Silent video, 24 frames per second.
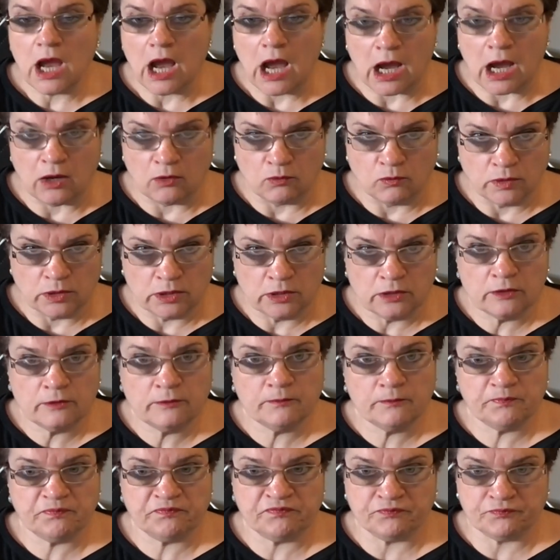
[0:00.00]
our
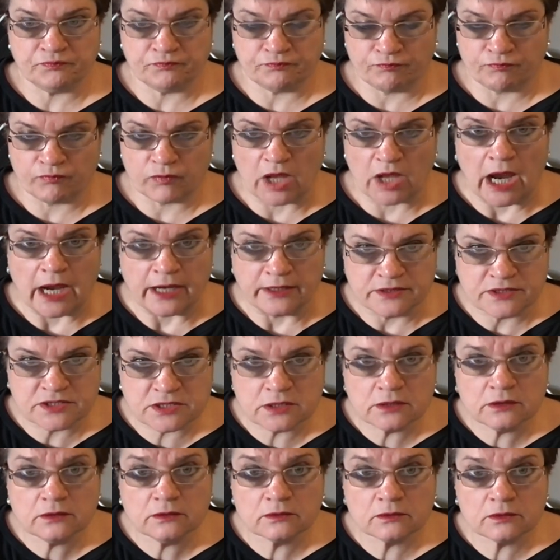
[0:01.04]

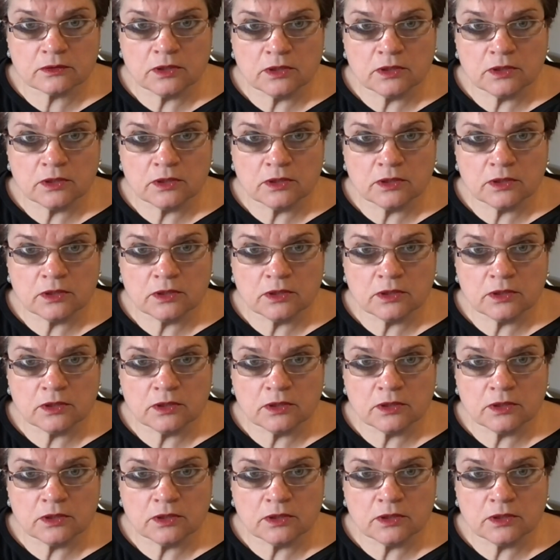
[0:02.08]
ISA.